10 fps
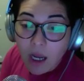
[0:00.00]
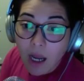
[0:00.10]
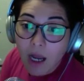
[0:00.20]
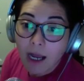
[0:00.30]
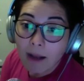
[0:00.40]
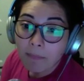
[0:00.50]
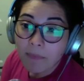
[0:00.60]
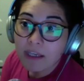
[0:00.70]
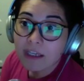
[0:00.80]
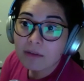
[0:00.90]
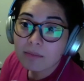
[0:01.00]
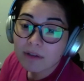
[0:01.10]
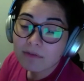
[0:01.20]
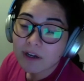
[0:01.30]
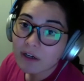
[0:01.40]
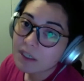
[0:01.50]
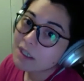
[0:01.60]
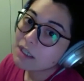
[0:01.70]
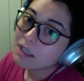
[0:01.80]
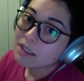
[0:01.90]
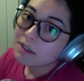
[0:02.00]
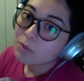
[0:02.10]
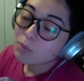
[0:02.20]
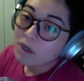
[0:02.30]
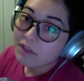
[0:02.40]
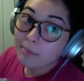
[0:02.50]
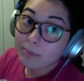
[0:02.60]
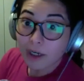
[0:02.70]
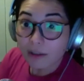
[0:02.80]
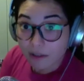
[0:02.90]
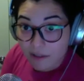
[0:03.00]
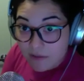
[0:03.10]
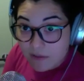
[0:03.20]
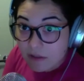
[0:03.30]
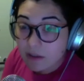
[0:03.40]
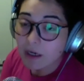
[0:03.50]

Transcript: It can be very key with product leads.